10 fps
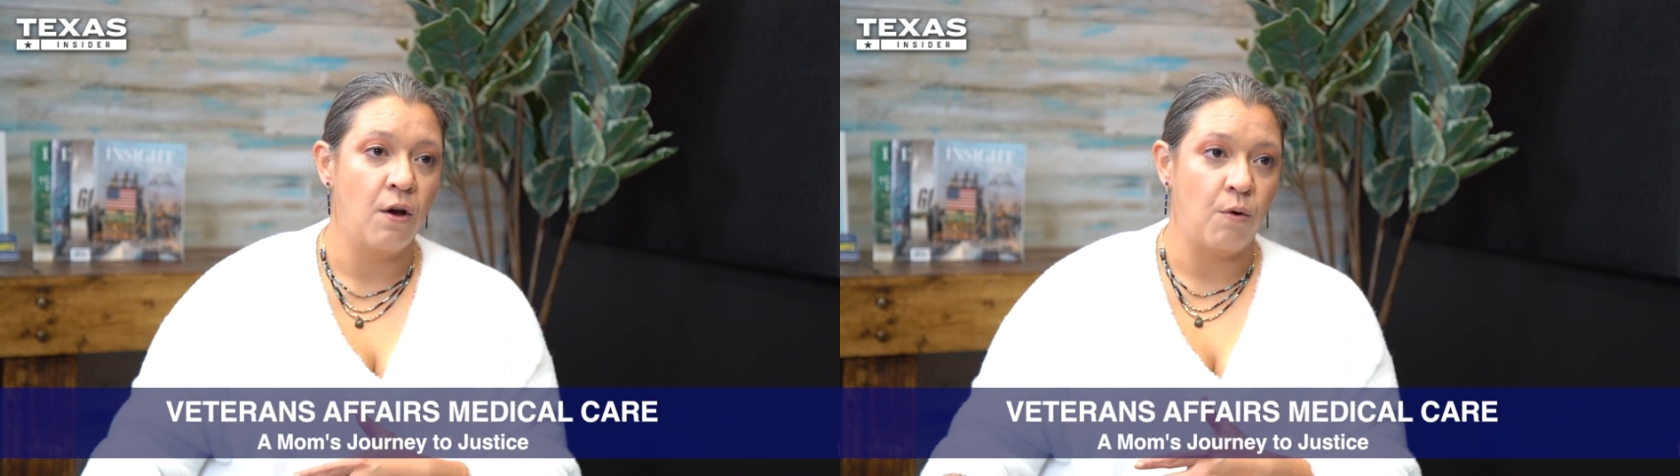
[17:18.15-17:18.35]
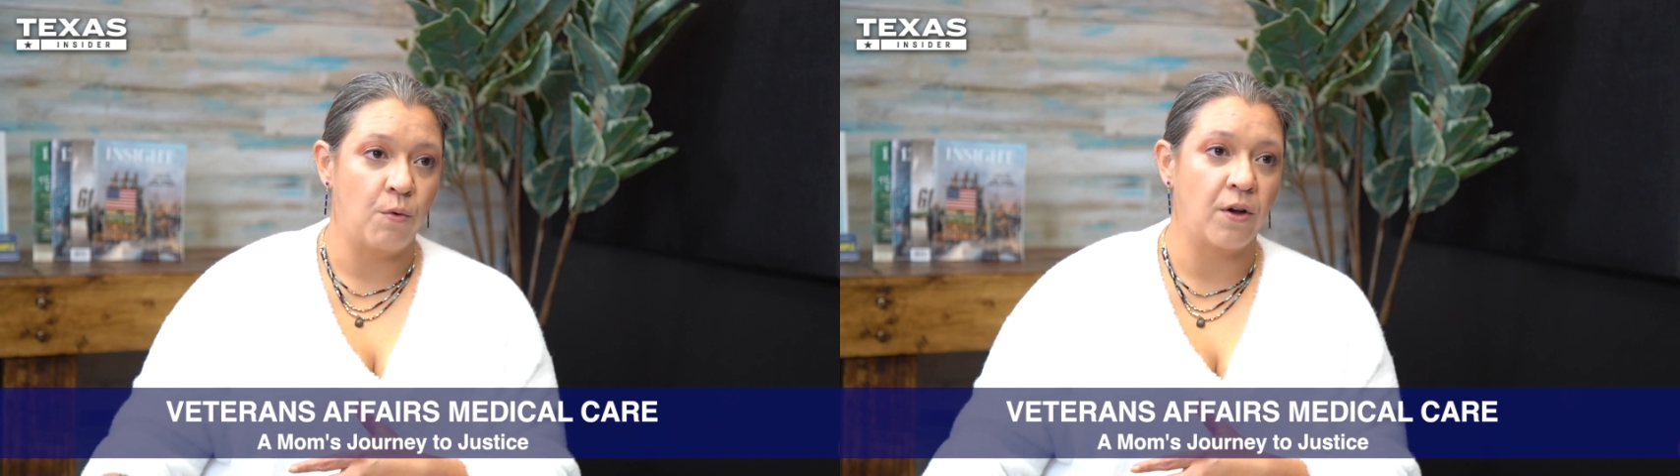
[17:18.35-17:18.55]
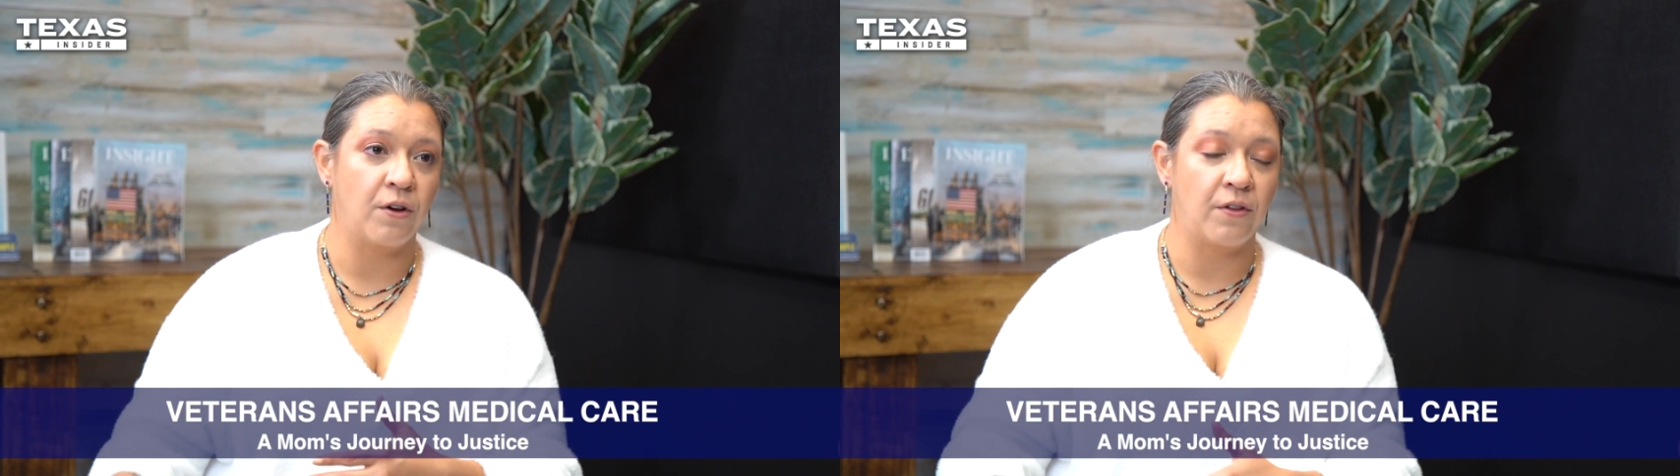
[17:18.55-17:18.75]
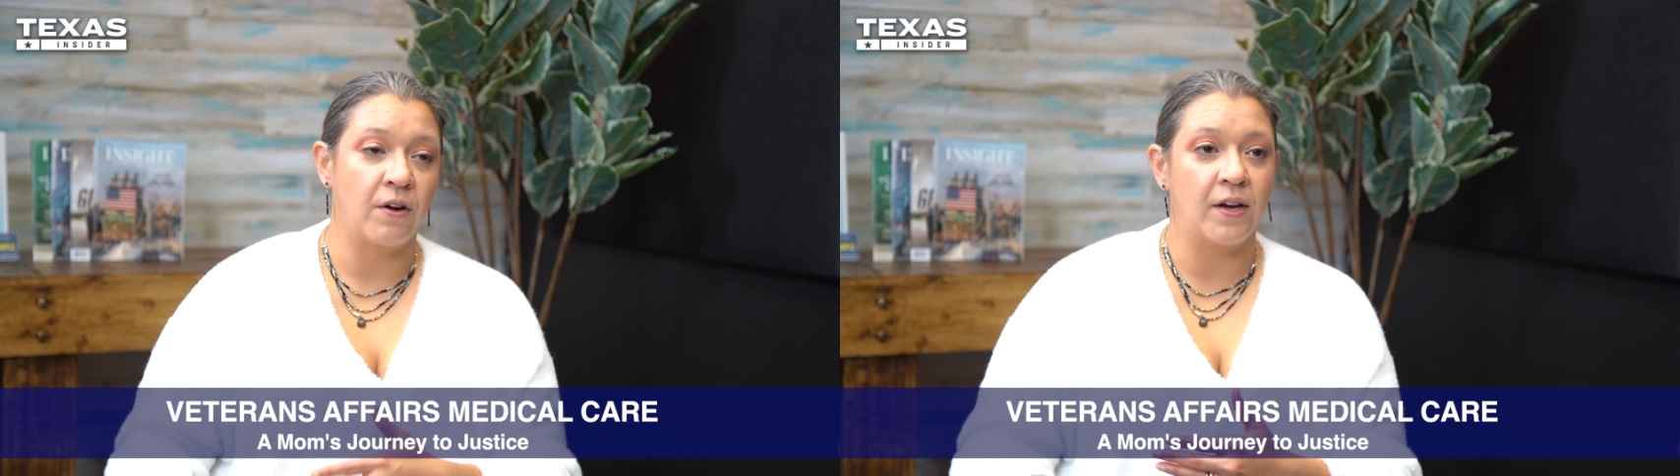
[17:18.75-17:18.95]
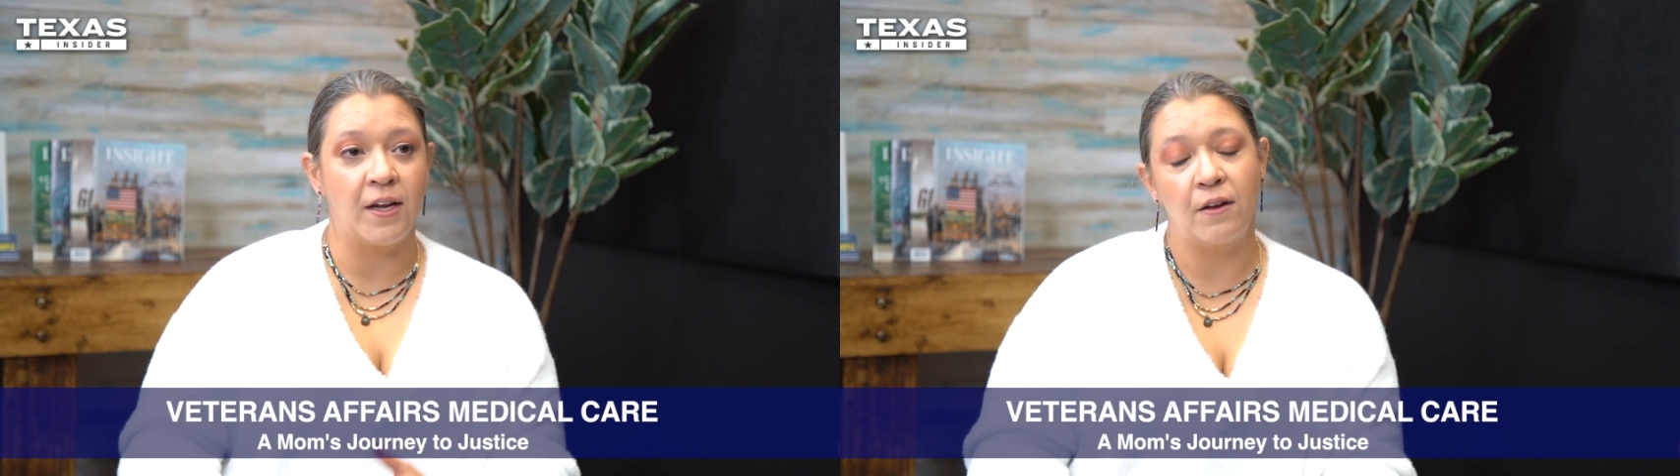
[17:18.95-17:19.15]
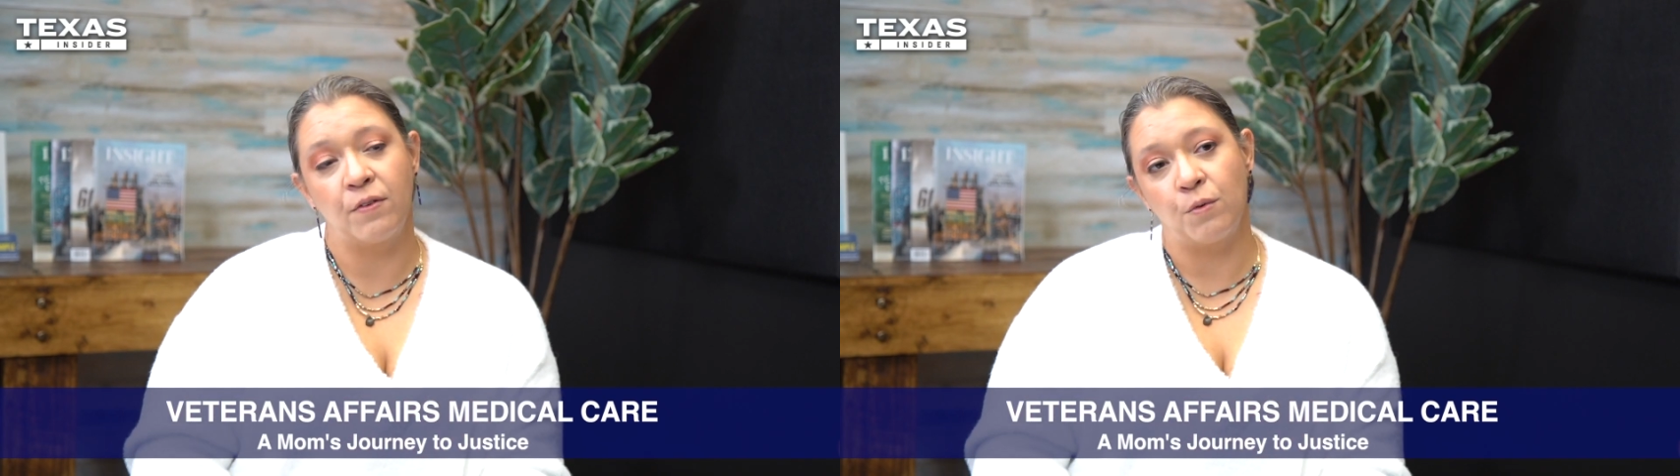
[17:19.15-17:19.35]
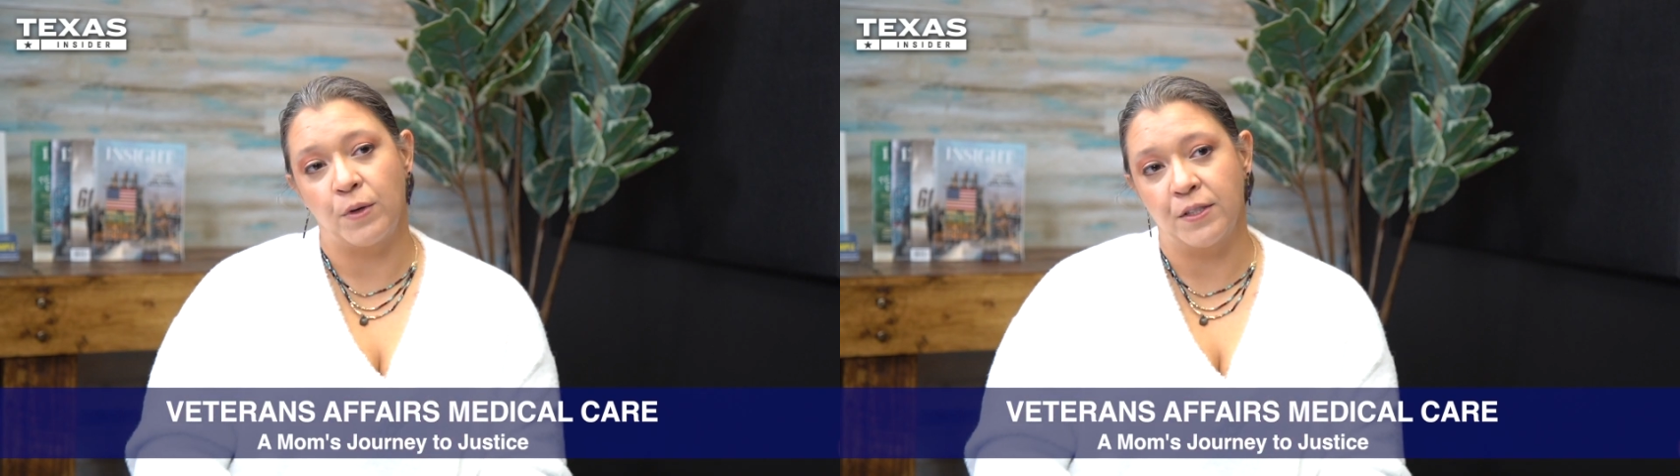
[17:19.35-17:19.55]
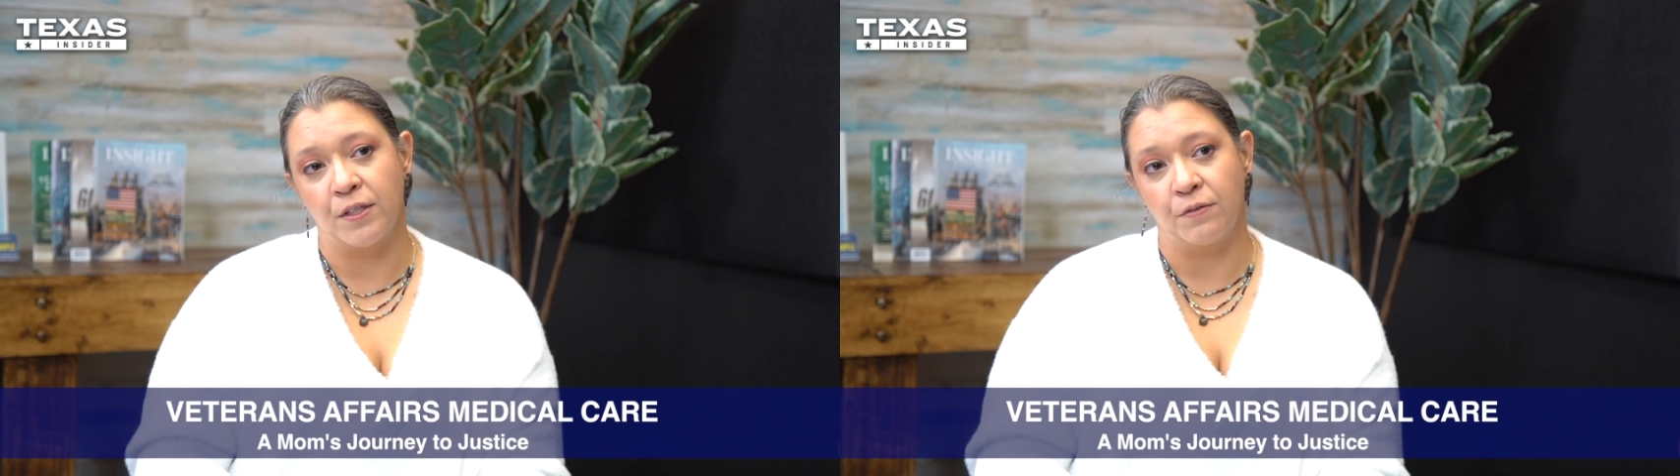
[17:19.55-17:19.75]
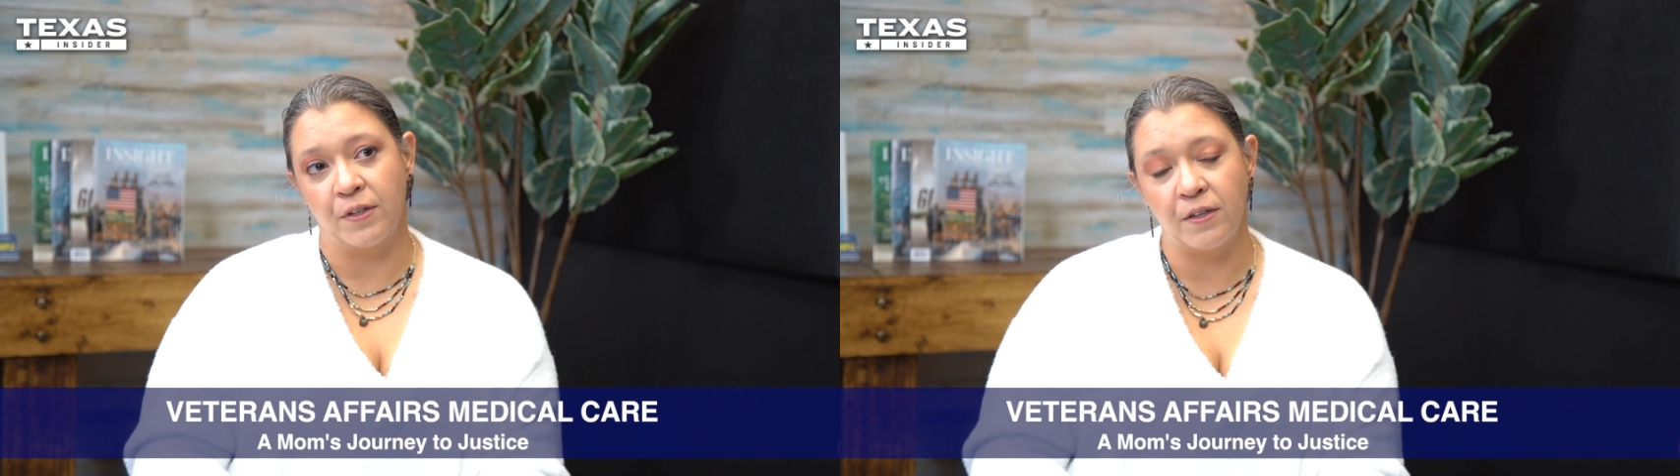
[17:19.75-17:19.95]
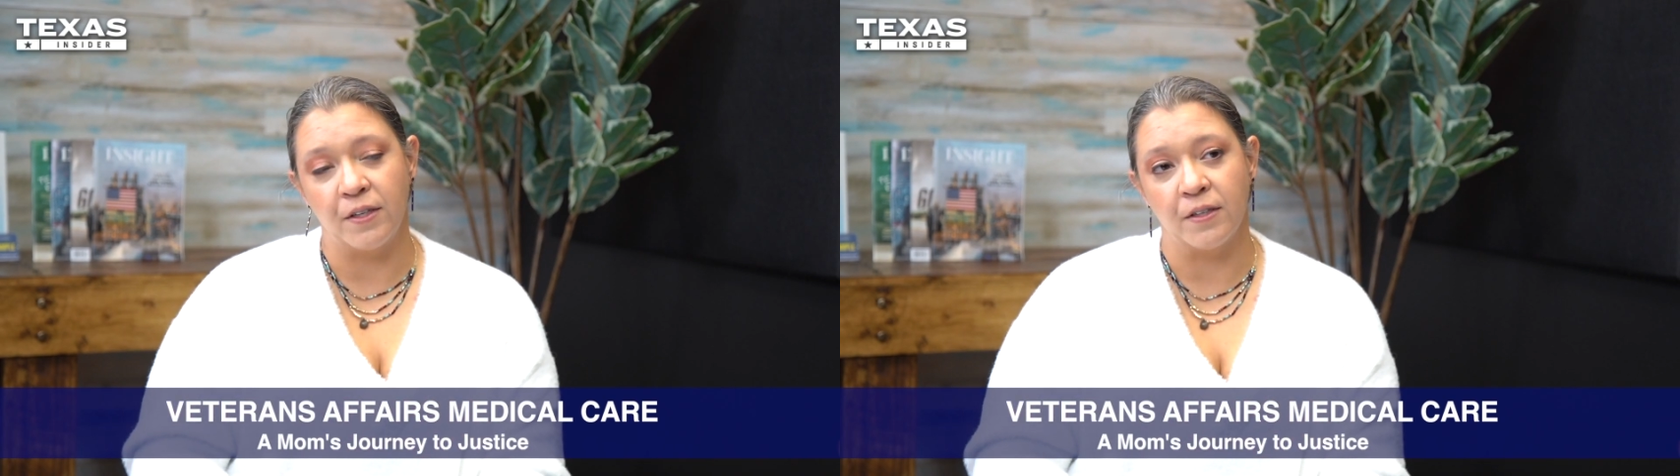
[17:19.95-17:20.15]
while you're there, even with
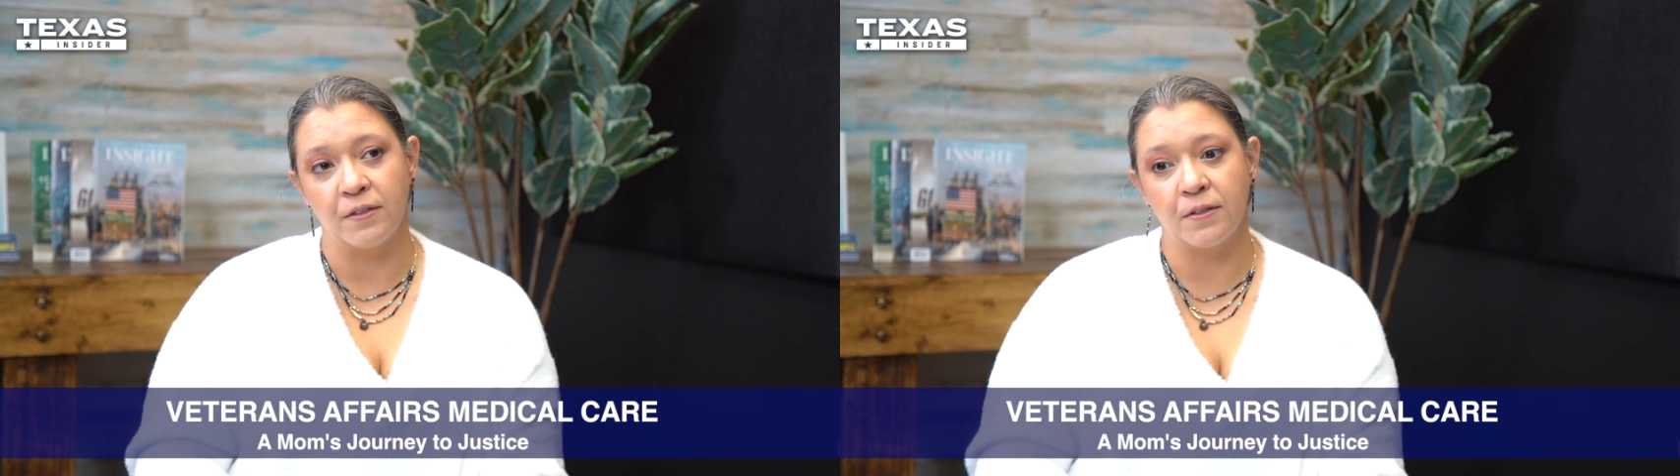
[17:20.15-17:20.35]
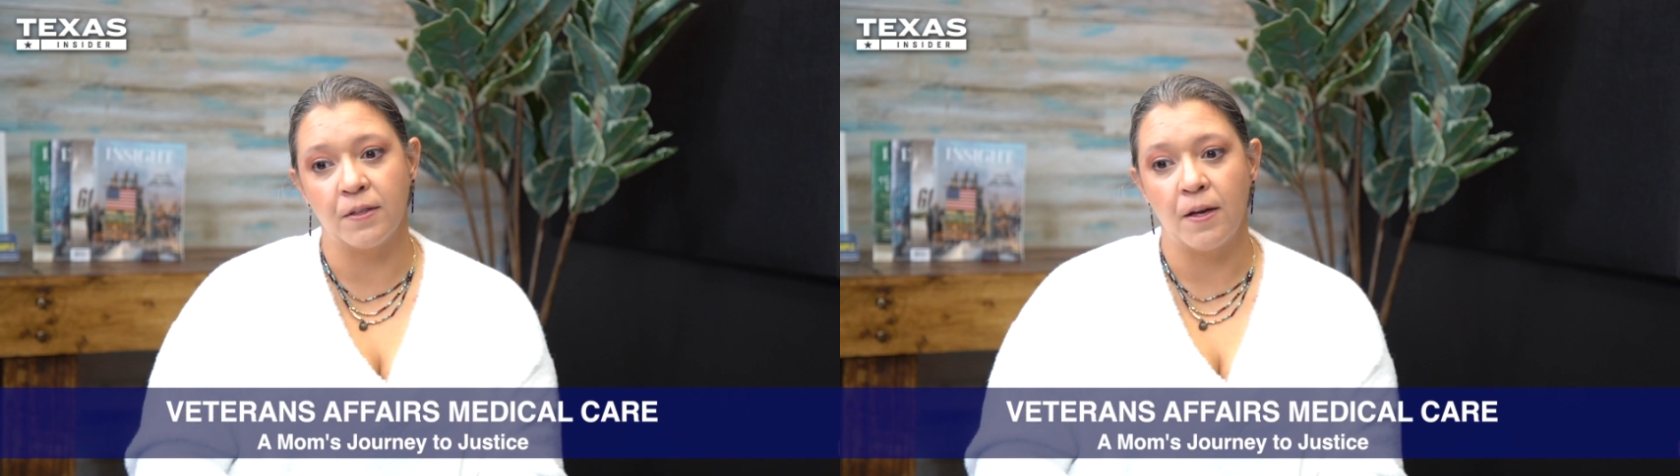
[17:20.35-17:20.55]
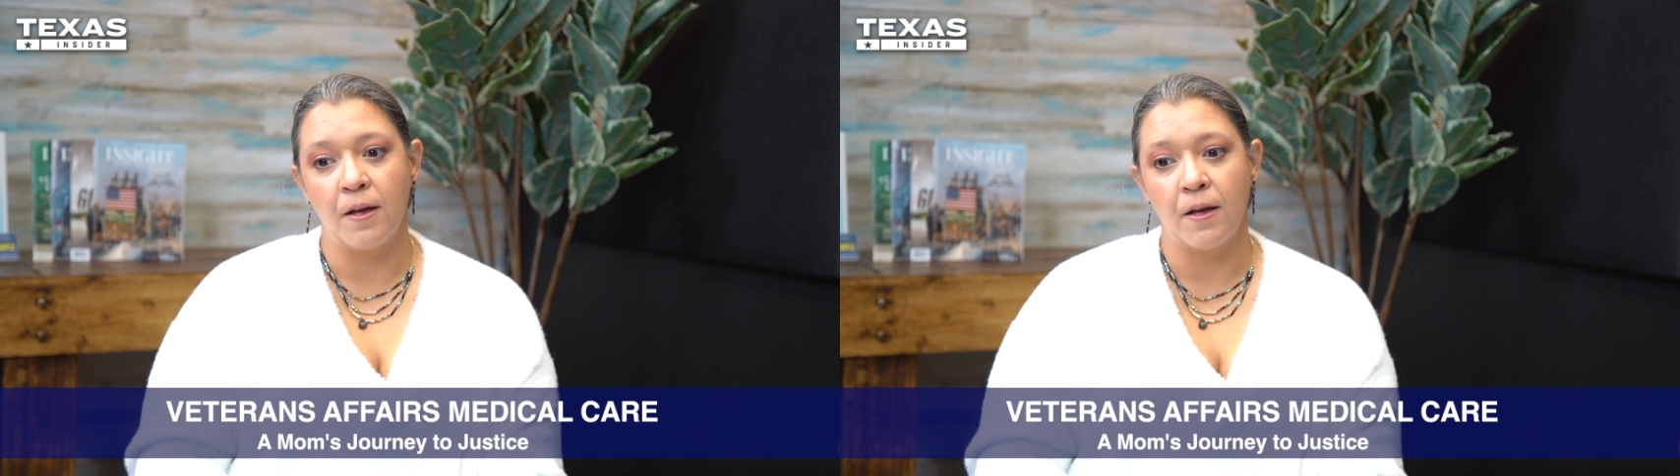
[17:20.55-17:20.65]
civilians.